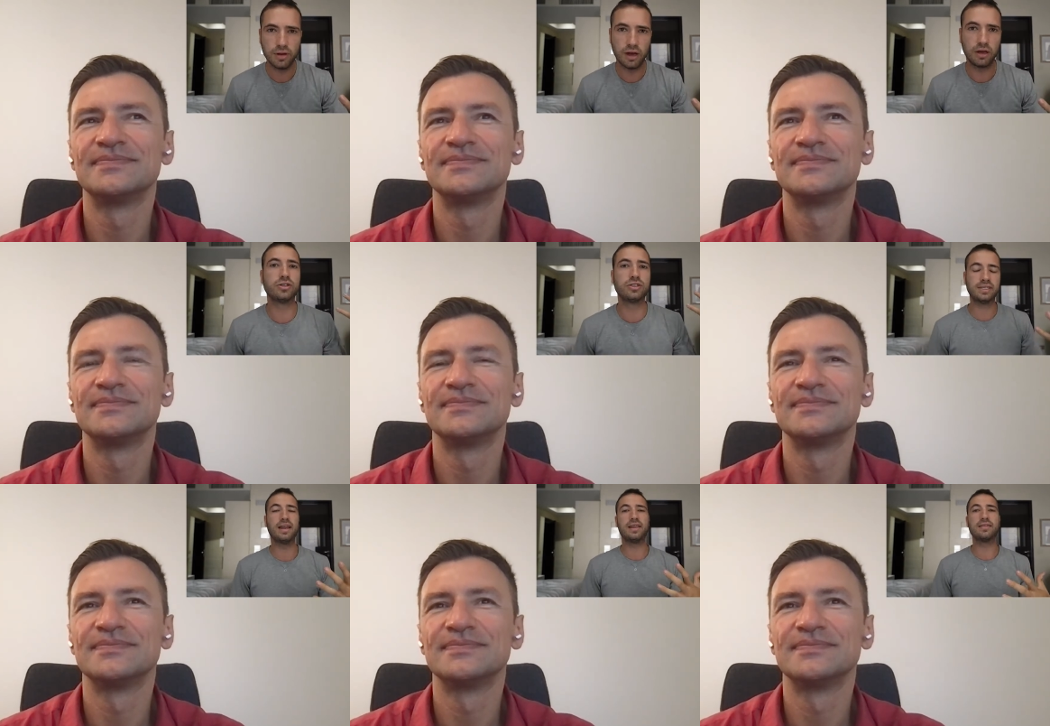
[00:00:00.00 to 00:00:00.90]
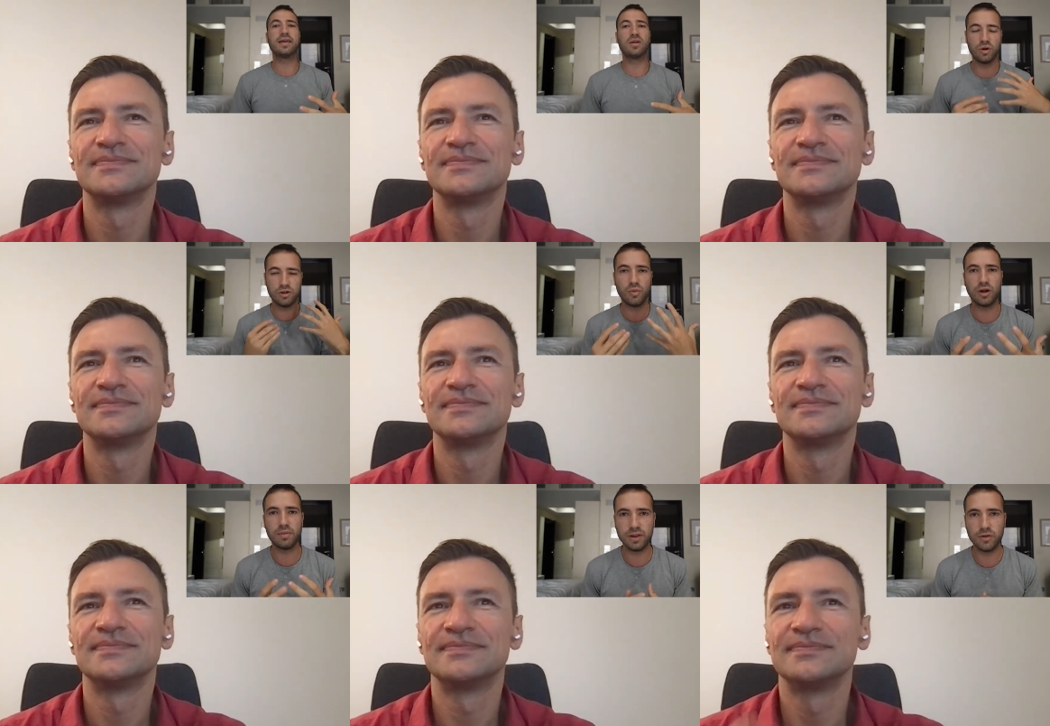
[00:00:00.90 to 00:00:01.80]
Speaker 1: understanding that what you
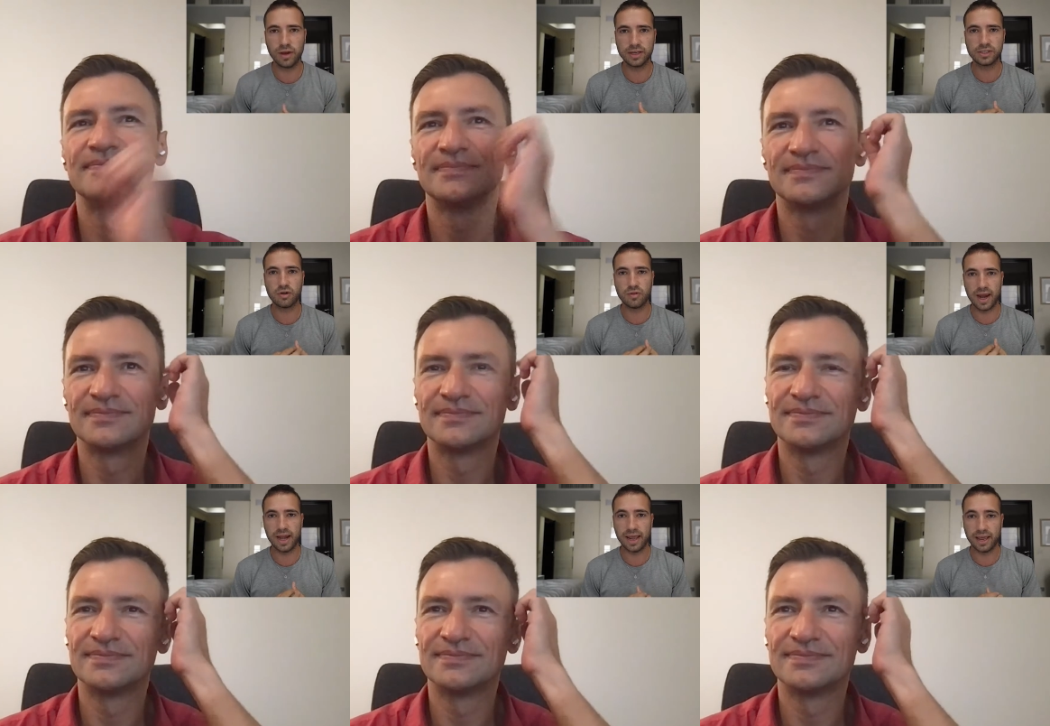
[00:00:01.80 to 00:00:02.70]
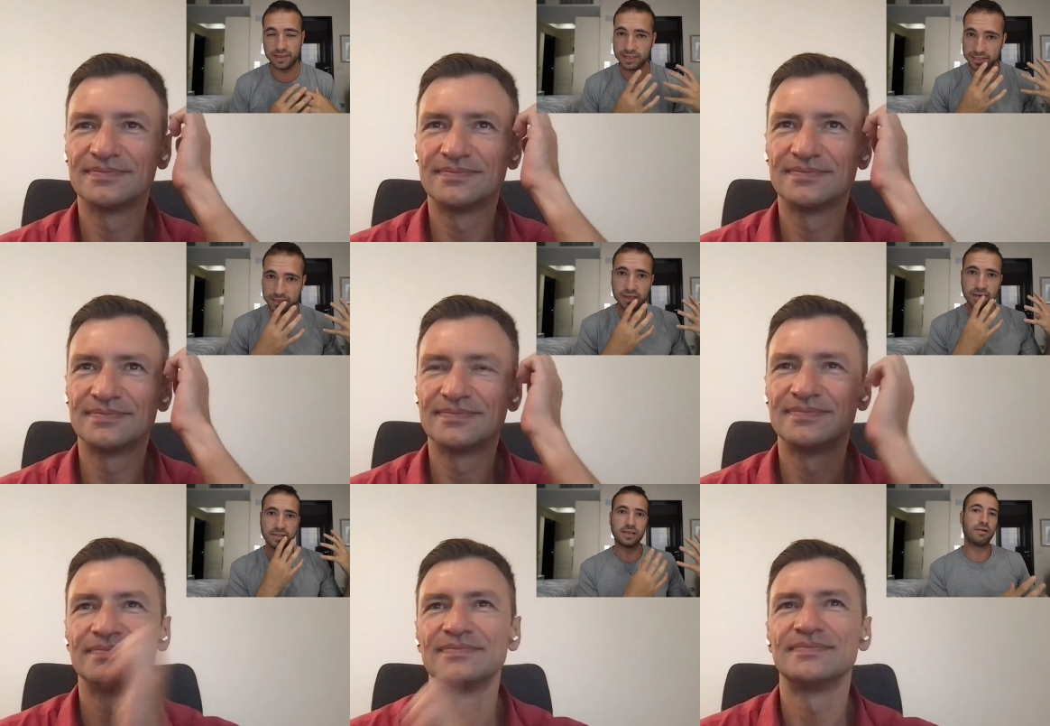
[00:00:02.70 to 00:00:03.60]
want to be doing is creating this
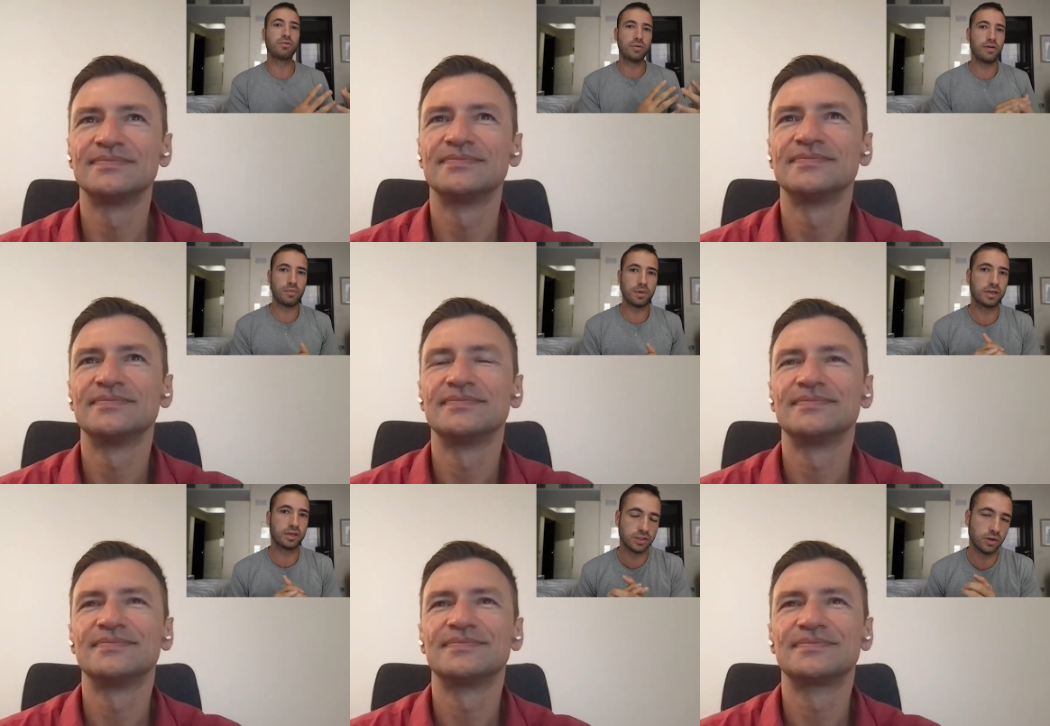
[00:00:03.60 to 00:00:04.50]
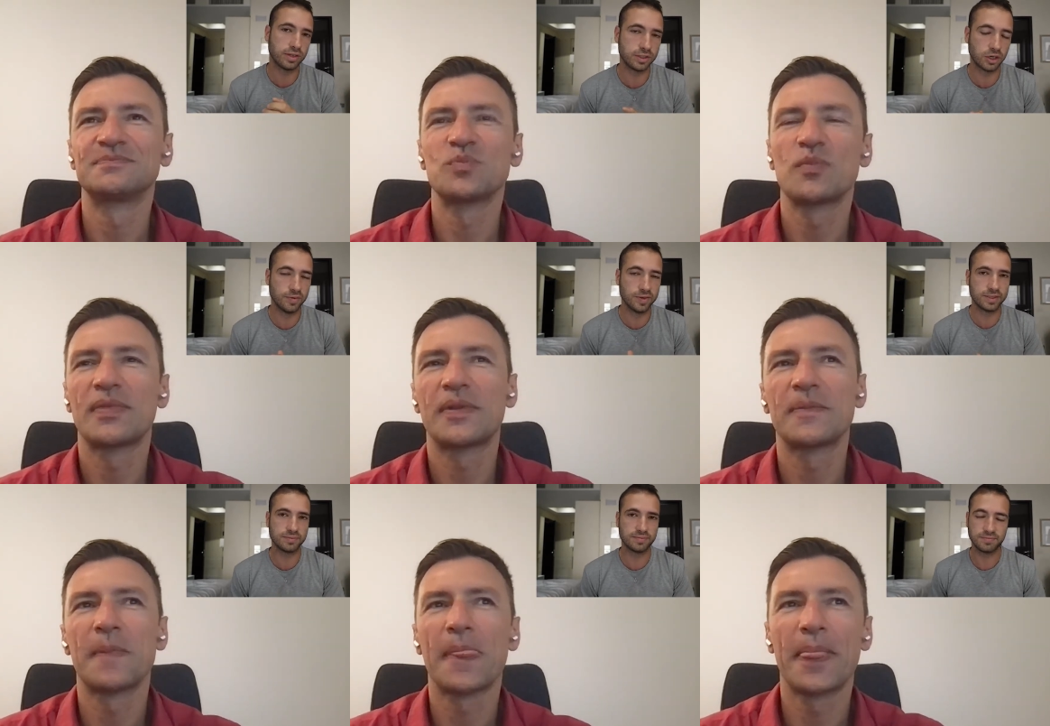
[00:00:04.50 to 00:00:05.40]
software development consulting service
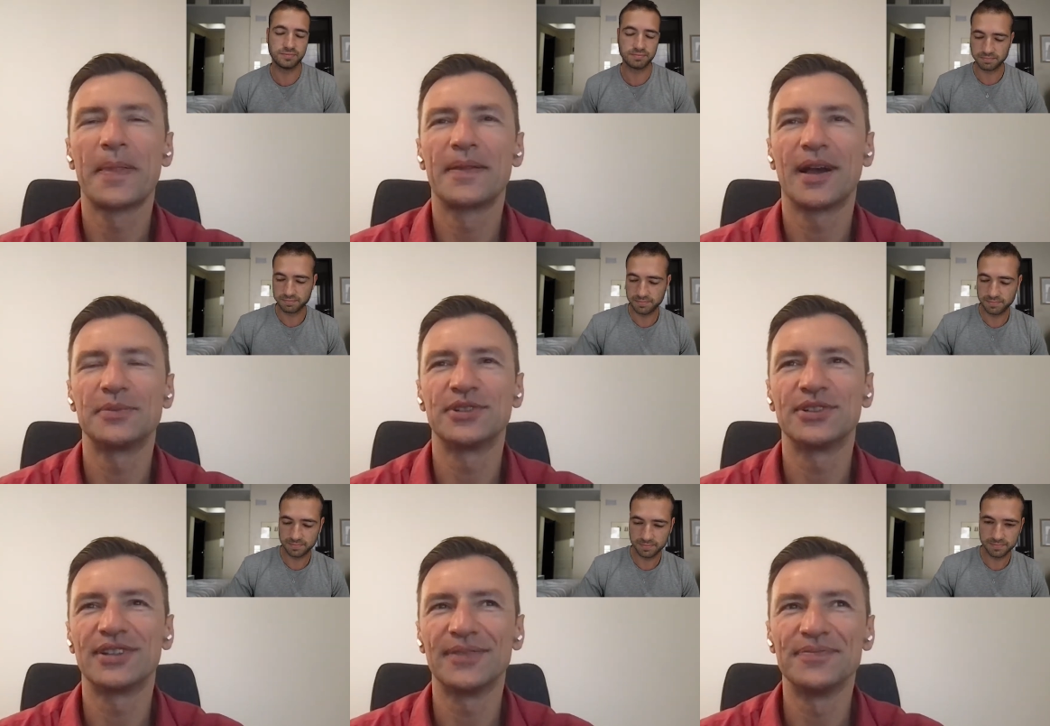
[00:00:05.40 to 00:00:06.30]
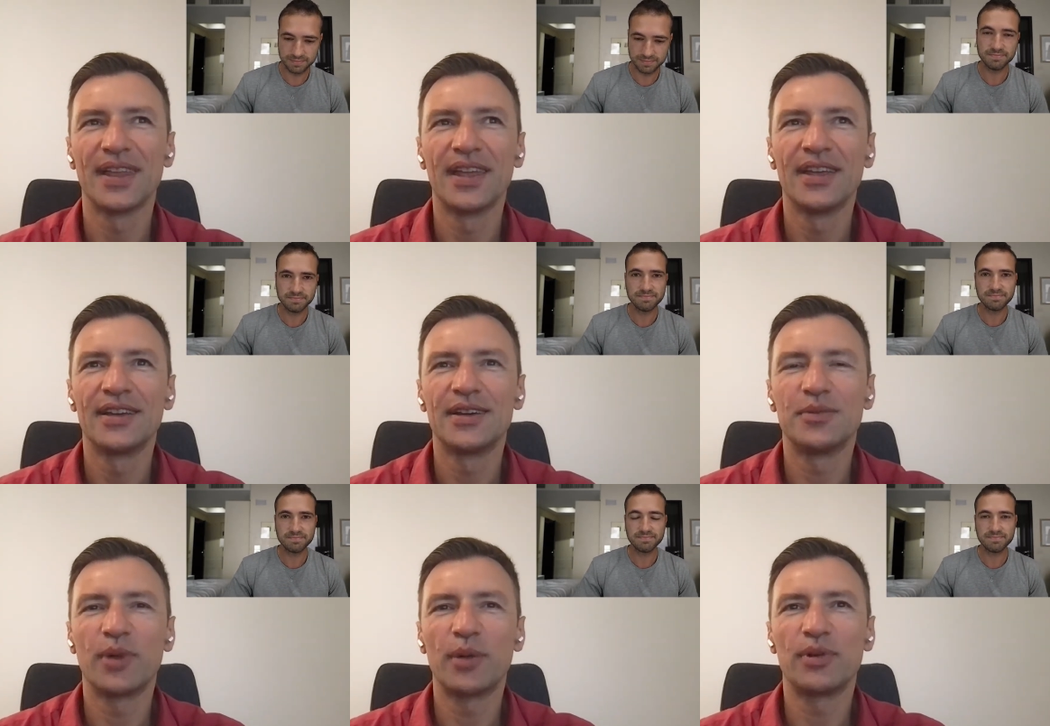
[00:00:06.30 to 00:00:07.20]
Speaker 2: absolutely
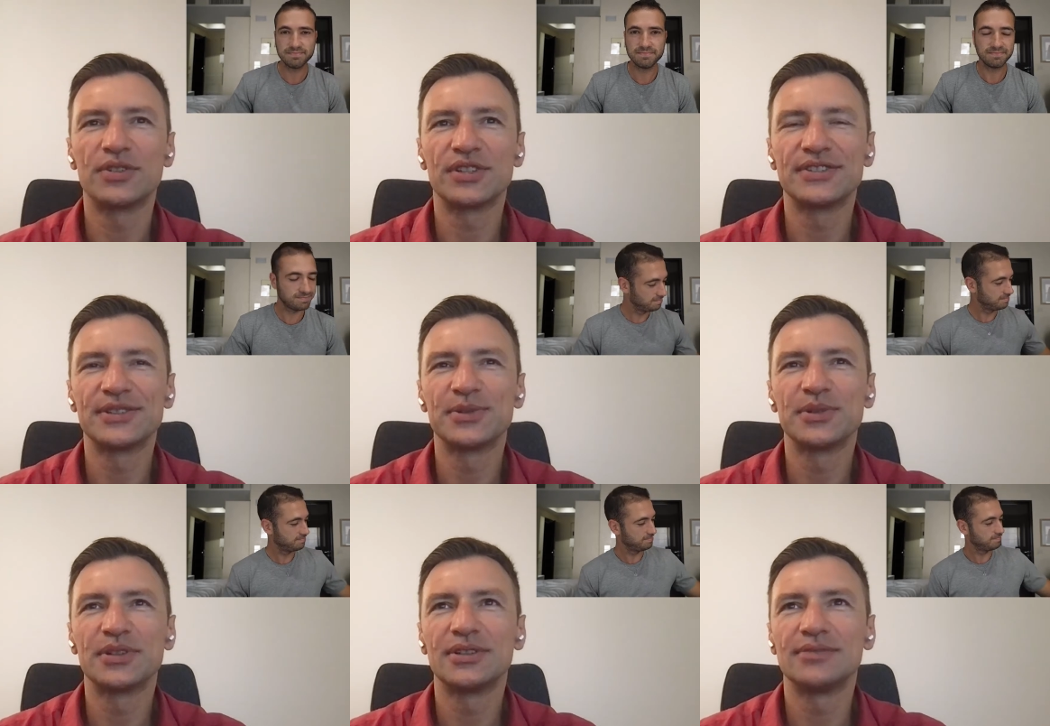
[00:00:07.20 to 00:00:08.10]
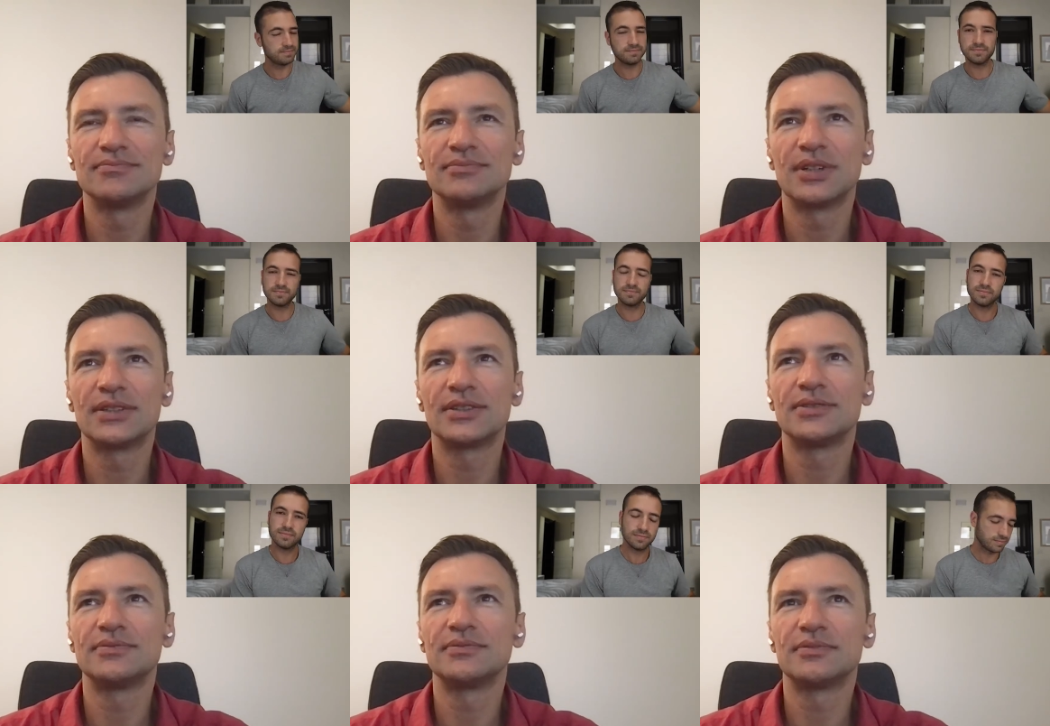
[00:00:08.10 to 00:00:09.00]
uh, my pleasure so um,
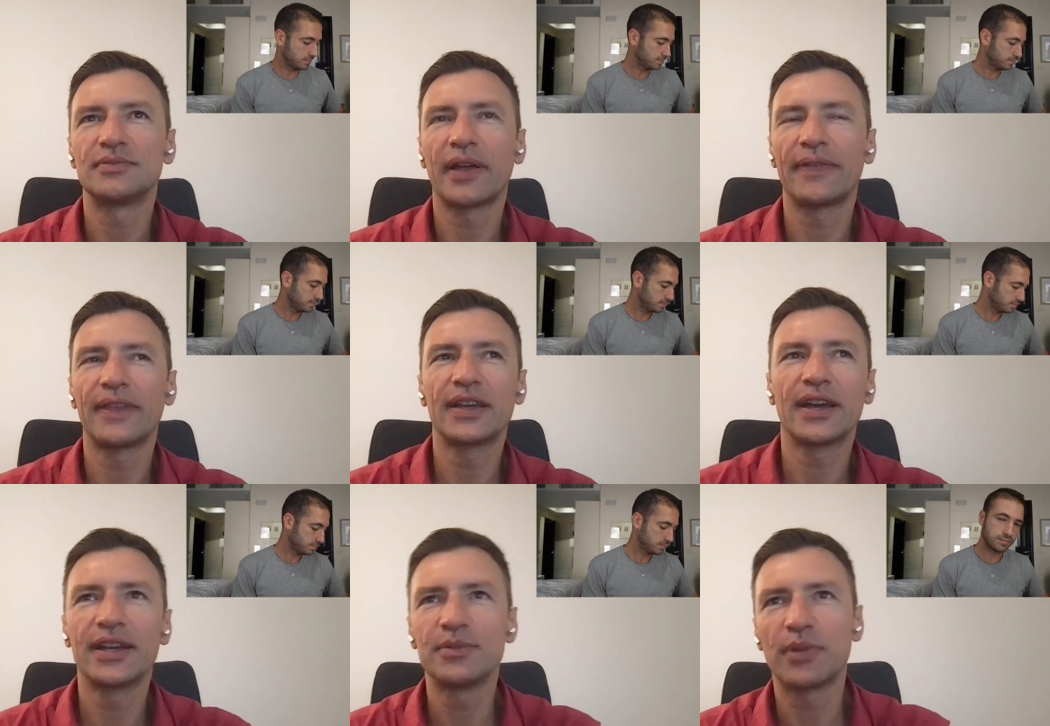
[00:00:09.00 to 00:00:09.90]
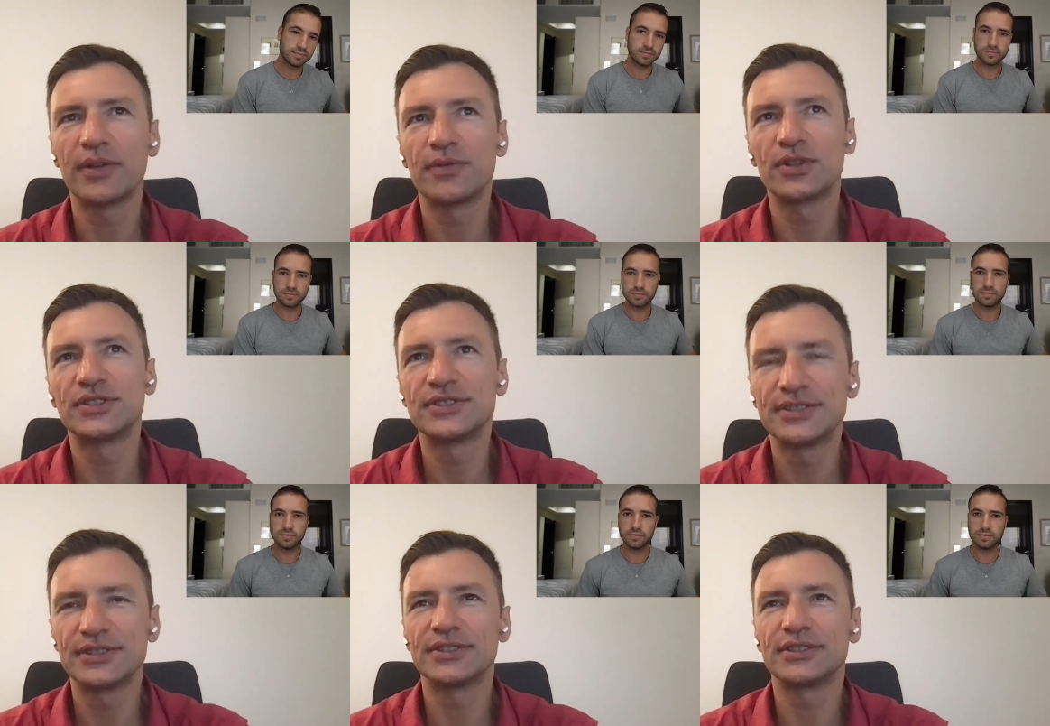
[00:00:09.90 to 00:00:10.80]
um, i think i had my
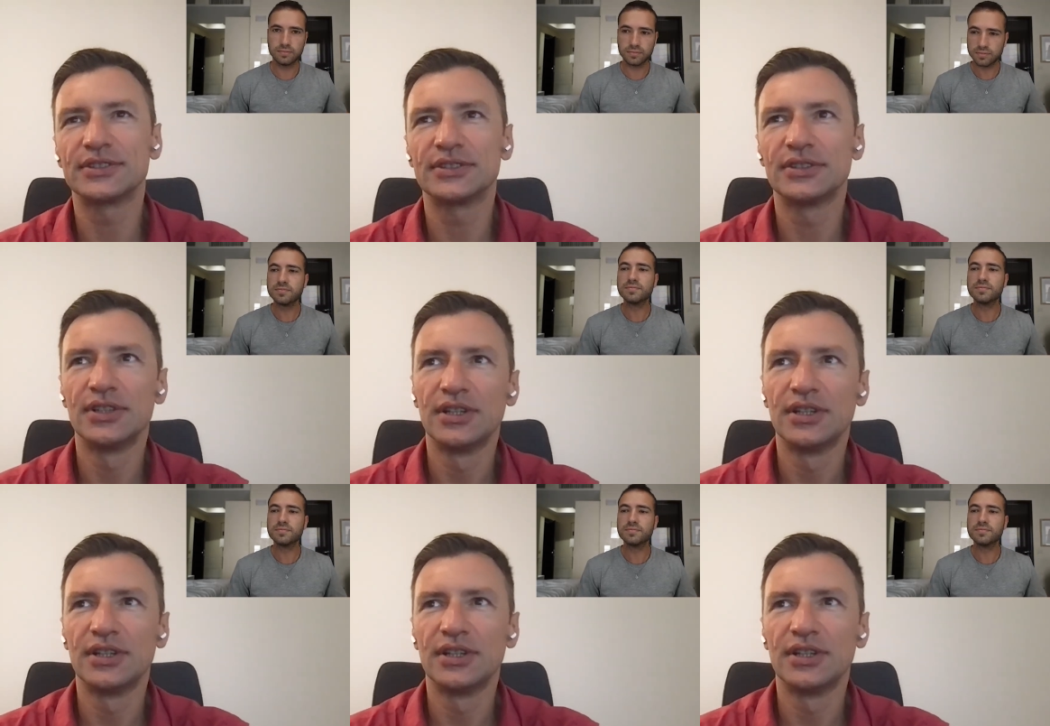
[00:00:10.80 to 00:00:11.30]
first uh,